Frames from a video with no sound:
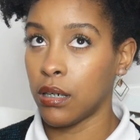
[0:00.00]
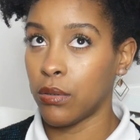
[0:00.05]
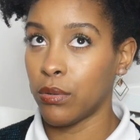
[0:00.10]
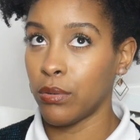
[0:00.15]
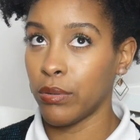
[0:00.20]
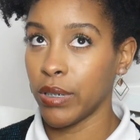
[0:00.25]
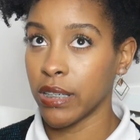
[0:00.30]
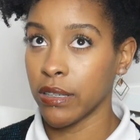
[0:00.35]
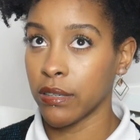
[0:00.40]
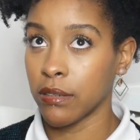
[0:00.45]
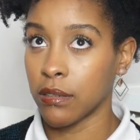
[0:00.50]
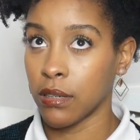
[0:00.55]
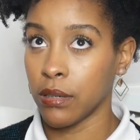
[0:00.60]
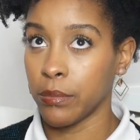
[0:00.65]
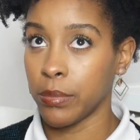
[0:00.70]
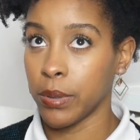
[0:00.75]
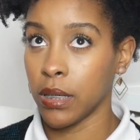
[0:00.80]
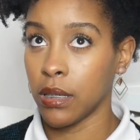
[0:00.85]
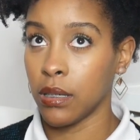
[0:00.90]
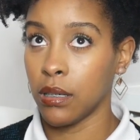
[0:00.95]
Who else could
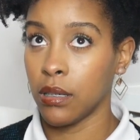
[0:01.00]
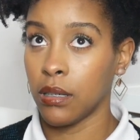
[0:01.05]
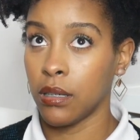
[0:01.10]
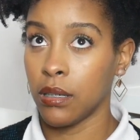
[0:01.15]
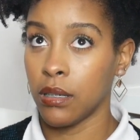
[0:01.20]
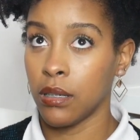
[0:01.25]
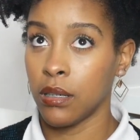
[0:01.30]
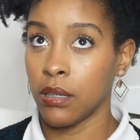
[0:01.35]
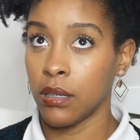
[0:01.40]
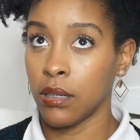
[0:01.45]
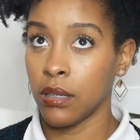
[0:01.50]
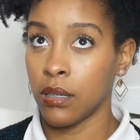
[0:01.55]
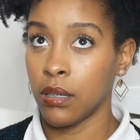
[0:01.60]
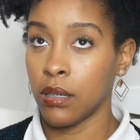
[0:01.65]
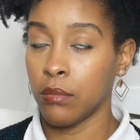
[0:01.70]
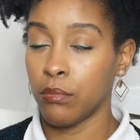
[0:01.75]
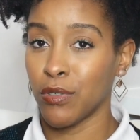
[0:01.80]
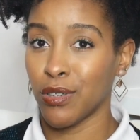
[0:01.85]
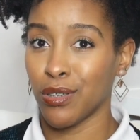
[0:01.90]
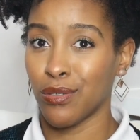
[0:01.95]
it be?
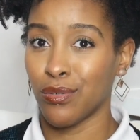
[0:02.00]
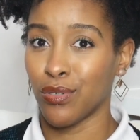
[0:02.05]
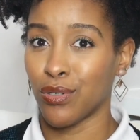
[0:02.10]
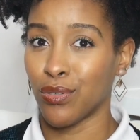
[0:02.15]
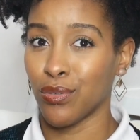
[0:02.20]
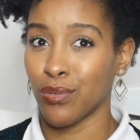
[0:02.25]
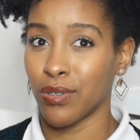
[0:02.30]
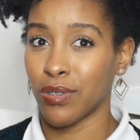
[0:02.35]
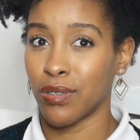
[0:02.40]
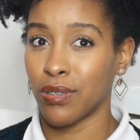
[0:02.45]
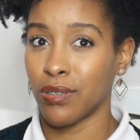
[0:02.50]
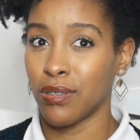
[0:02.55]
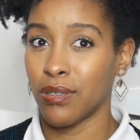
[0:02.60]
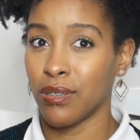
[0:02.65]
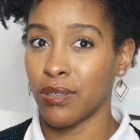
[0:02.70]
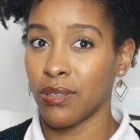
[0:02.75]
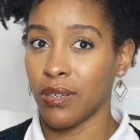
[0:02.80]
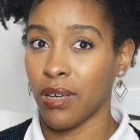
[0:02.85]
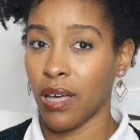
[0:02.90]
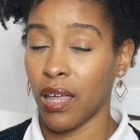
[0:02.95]
Not too sure.
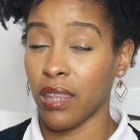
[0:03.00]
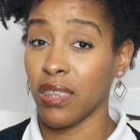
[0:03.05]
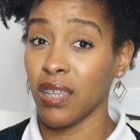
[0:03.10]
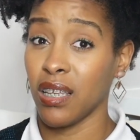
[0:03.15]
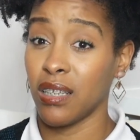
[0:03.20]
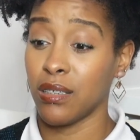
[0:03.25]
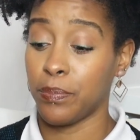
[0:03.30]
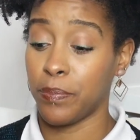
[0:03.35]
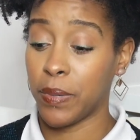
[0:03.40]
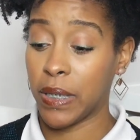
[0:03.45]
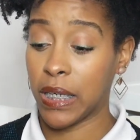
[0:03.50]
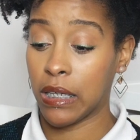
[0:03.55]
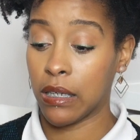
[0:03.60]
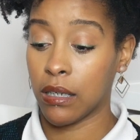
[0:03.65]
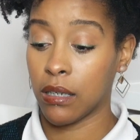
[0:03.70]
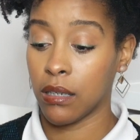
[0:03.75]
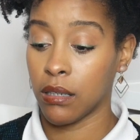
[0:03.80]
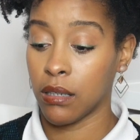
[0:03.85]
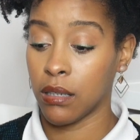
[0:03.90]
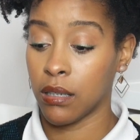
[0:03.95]
I think it's pink.